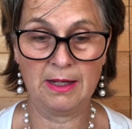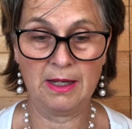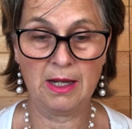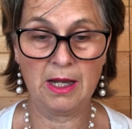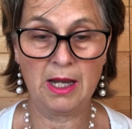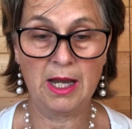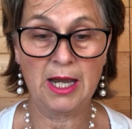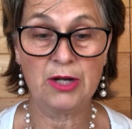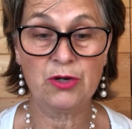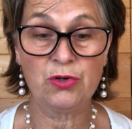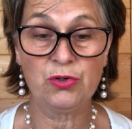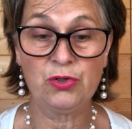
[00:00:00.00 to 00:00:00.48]

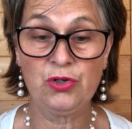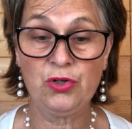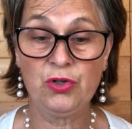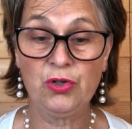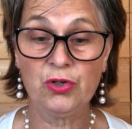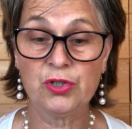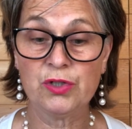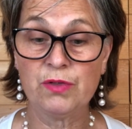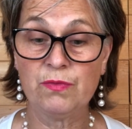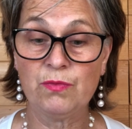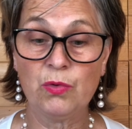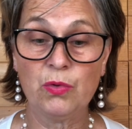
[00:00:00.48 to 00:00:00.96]
I could
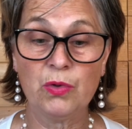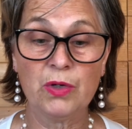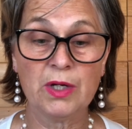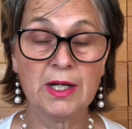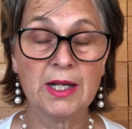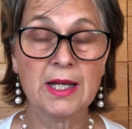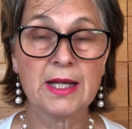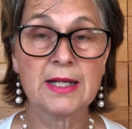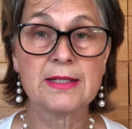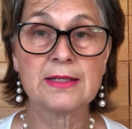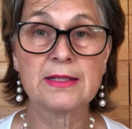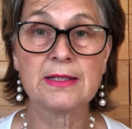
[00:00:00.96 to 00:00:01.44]
not have
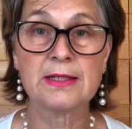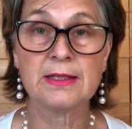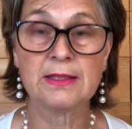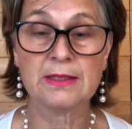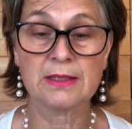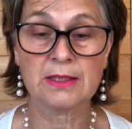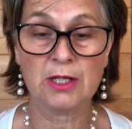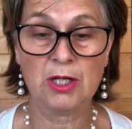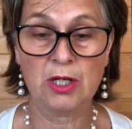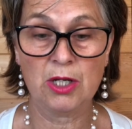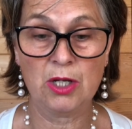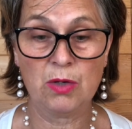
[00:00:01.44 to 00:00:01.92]
organised it
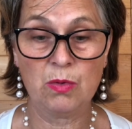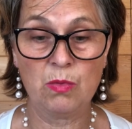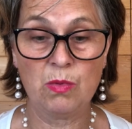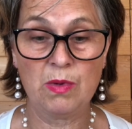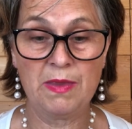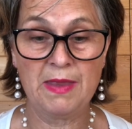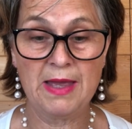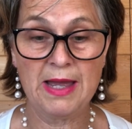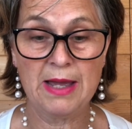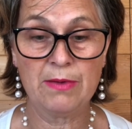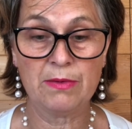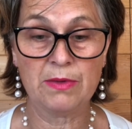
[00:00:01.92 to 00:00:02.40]

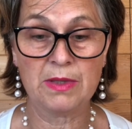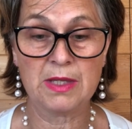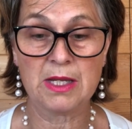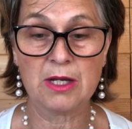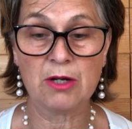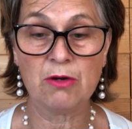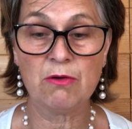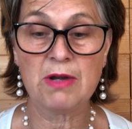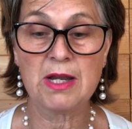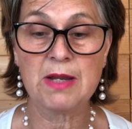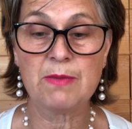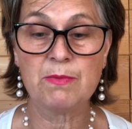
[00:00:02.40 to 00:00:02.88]
without the
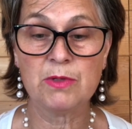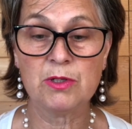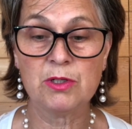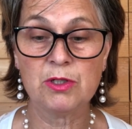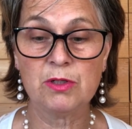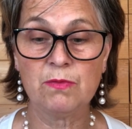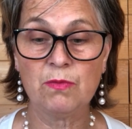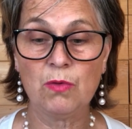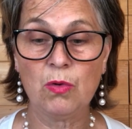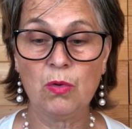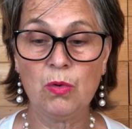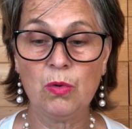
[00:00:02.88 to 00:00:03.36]
agreement
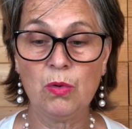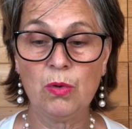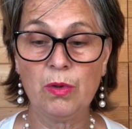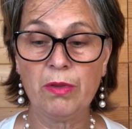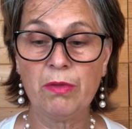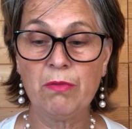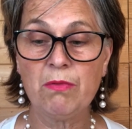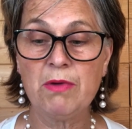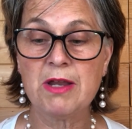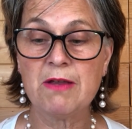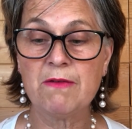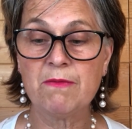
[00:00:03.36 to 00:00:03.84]
of all
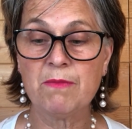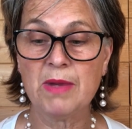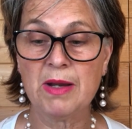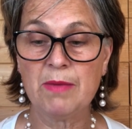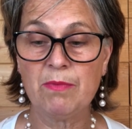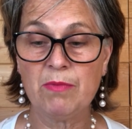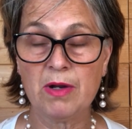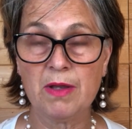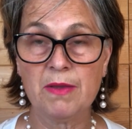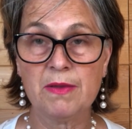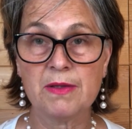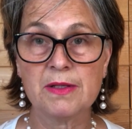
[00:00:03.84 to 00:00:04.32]
three of my
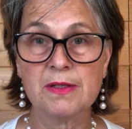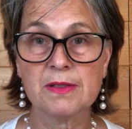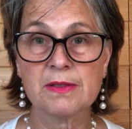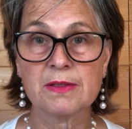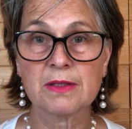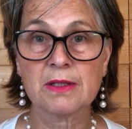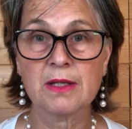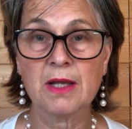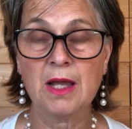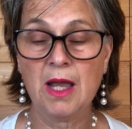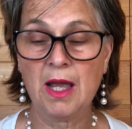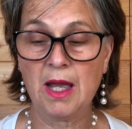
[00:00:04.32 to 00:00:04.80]
brothers,
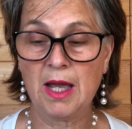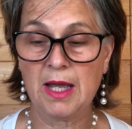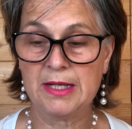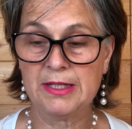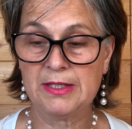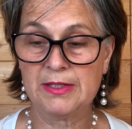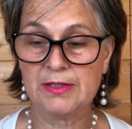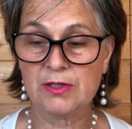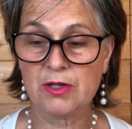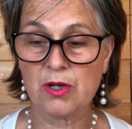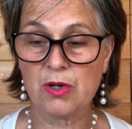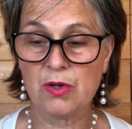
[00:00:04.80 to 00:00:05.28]
and
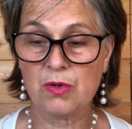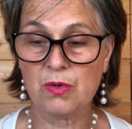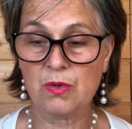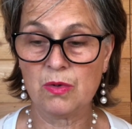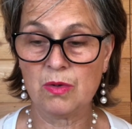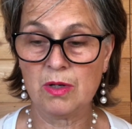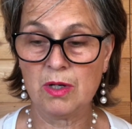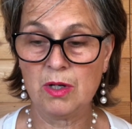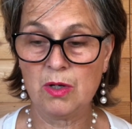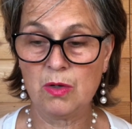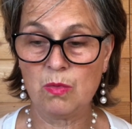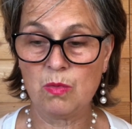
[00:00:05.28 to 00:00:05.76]
so,
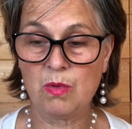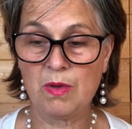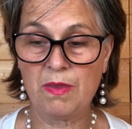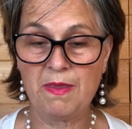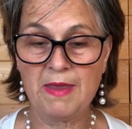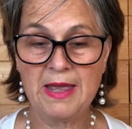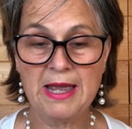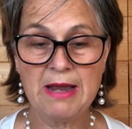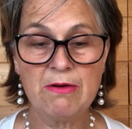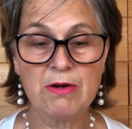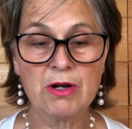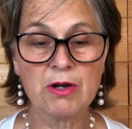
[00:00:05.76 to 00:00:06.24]
with
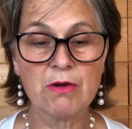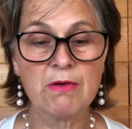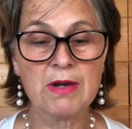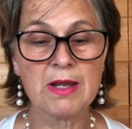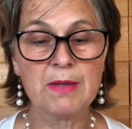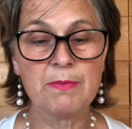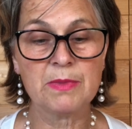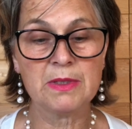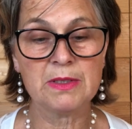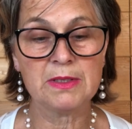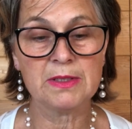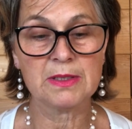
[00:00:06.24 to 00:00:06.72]
their
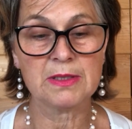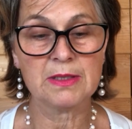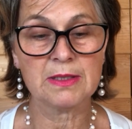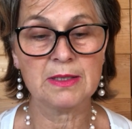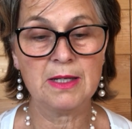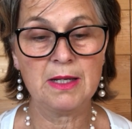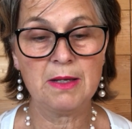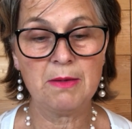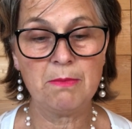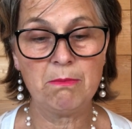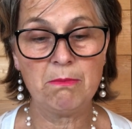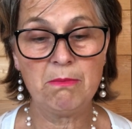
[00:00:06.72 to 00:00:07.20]
agreement,
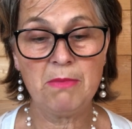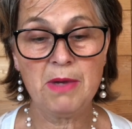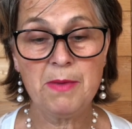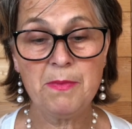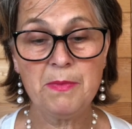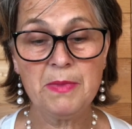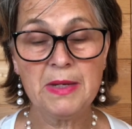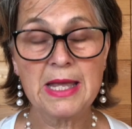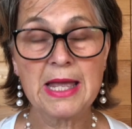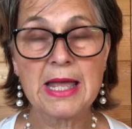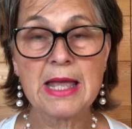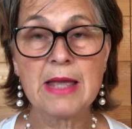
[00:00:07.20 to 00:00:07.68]

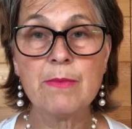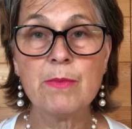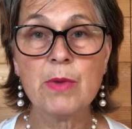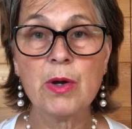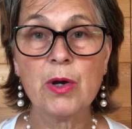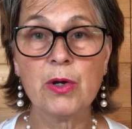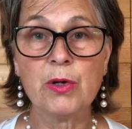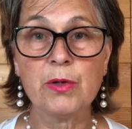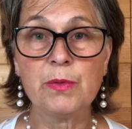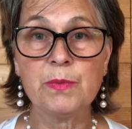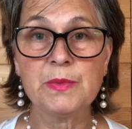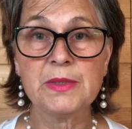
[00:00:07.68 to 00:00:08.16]
Mum came
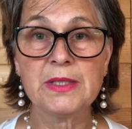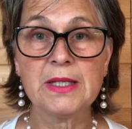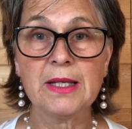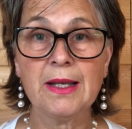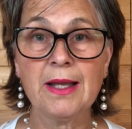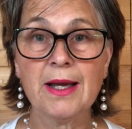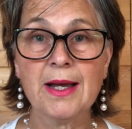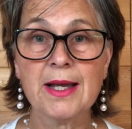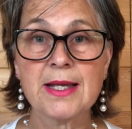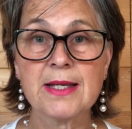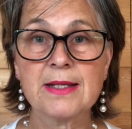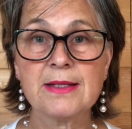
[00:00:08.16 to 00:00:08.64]
home to
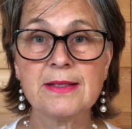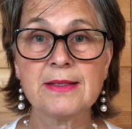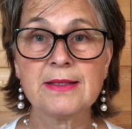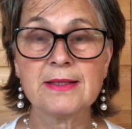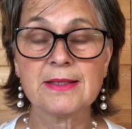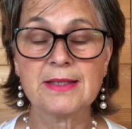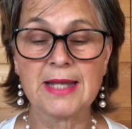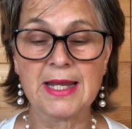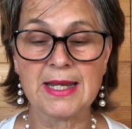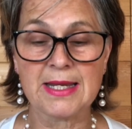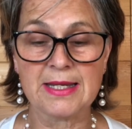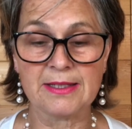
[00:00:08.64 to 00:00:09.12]
lie in
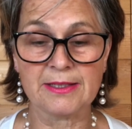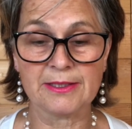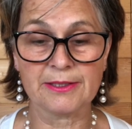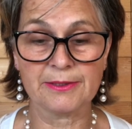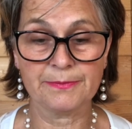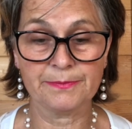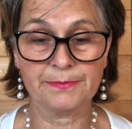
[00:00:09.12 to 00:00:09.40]
state.